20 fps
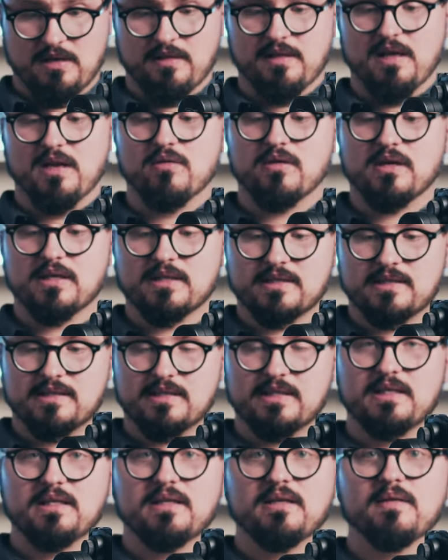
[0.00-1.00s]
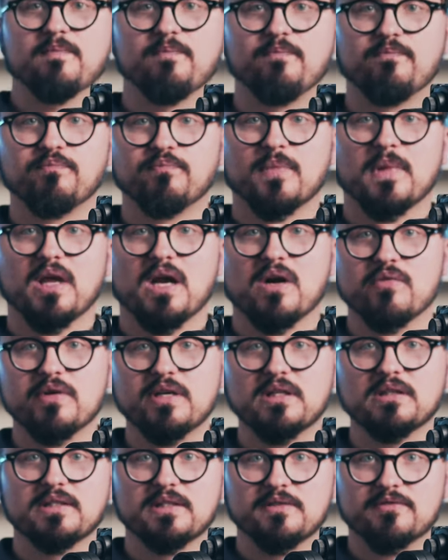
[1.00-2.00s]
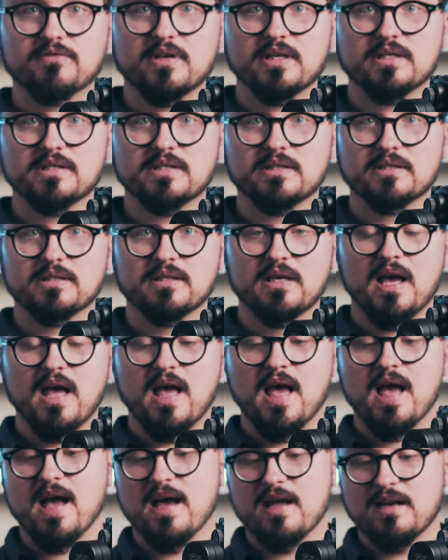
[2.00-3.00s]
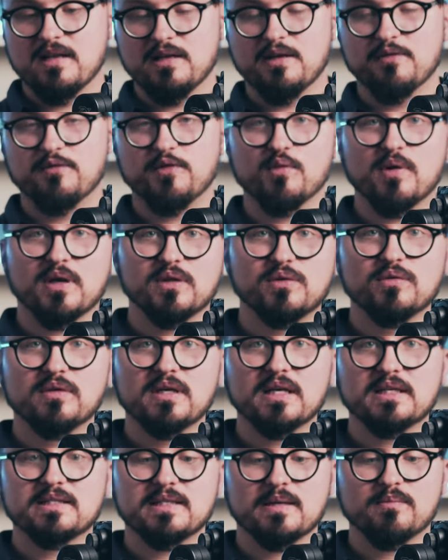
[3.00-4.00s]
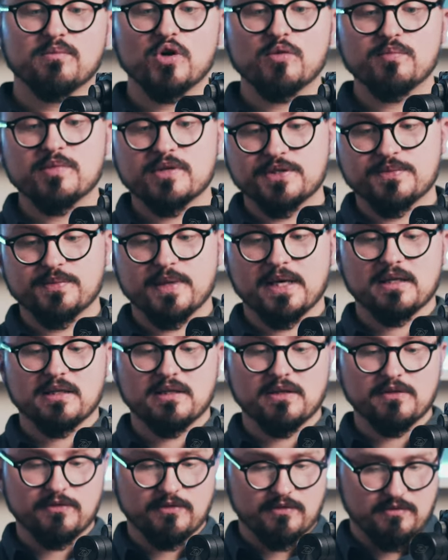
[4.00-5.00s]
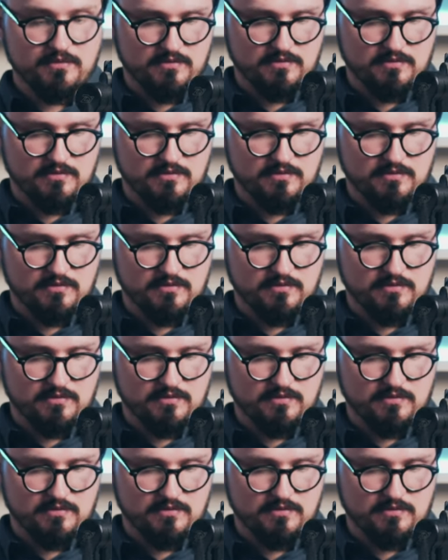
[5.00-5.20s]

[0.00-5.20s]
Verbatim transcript: then you can see a real difference. And if you want to get some more perspective,